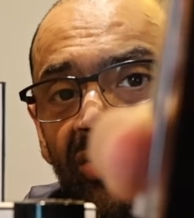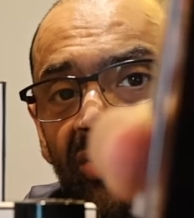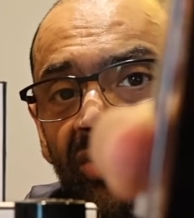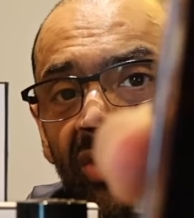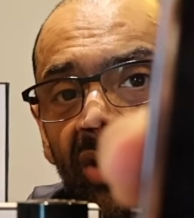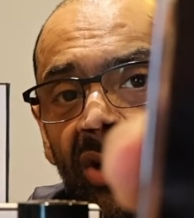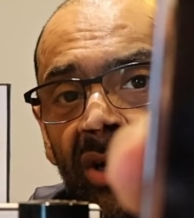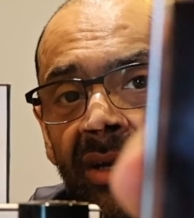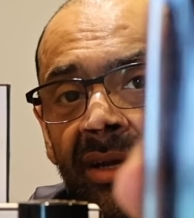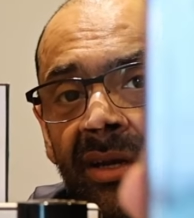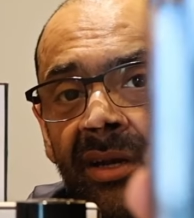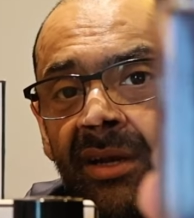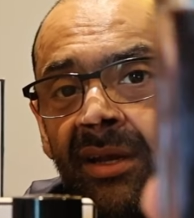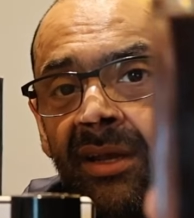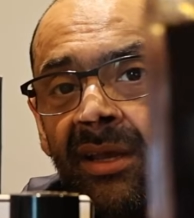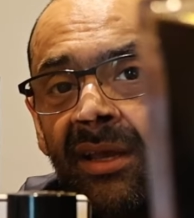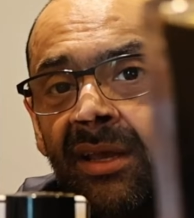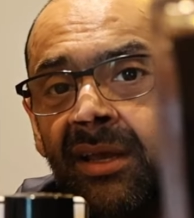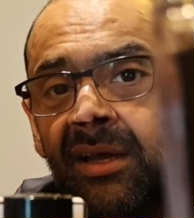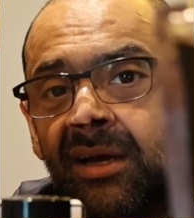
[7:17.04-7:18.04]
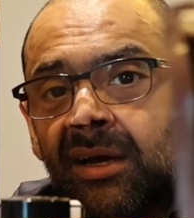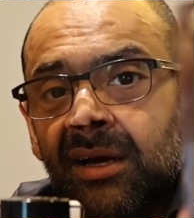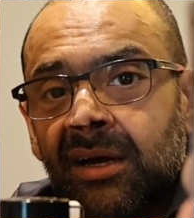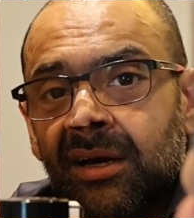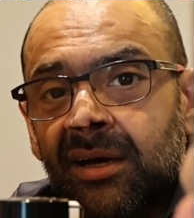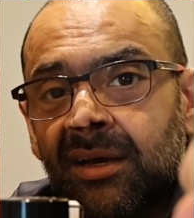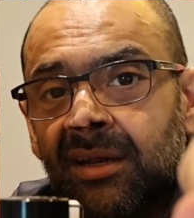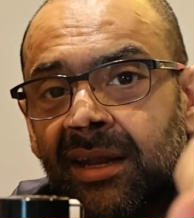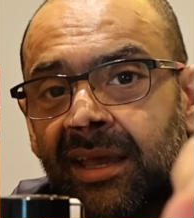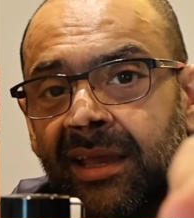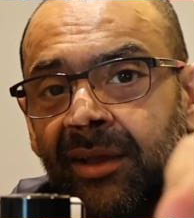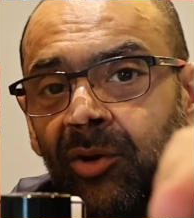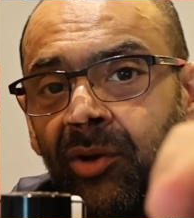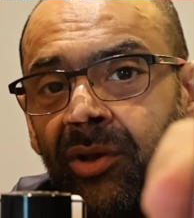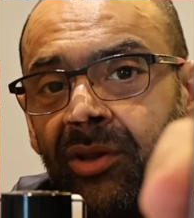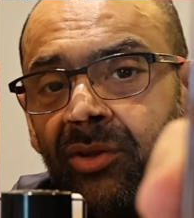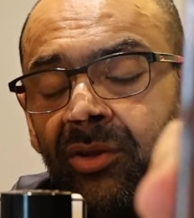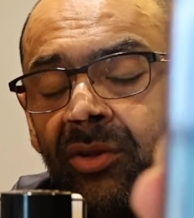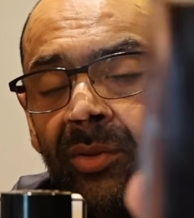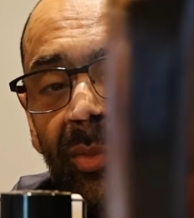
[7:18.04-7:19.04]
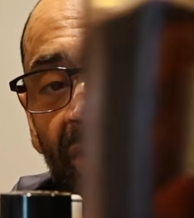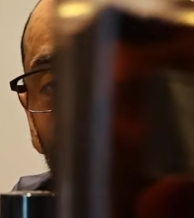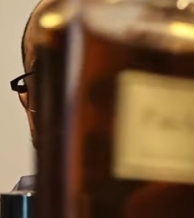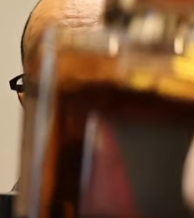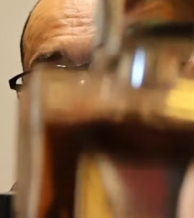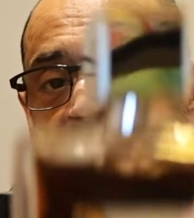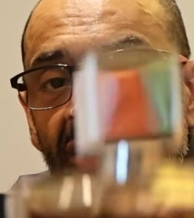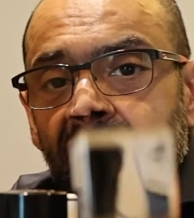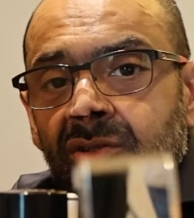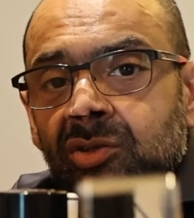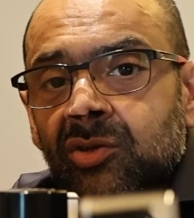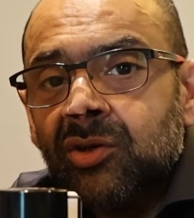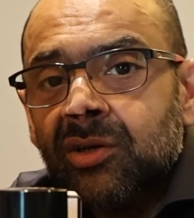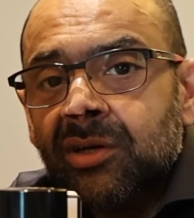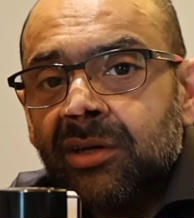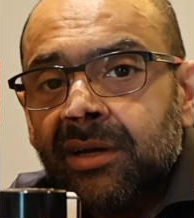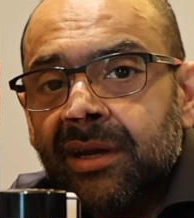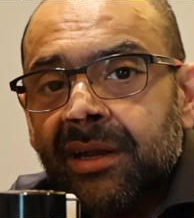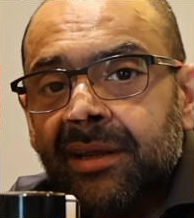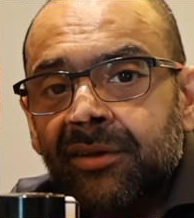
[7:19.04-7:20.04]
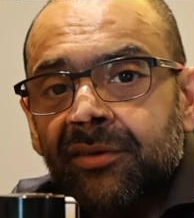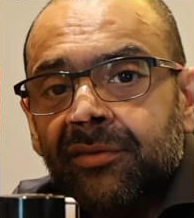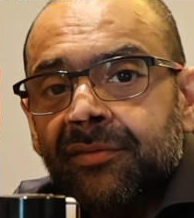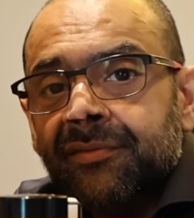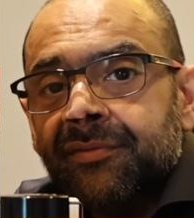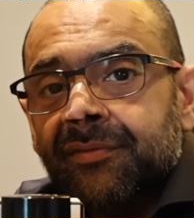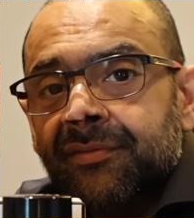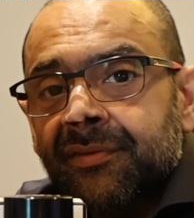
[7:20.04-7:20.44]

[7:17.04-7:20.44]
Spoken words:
not like going to the malls or kind of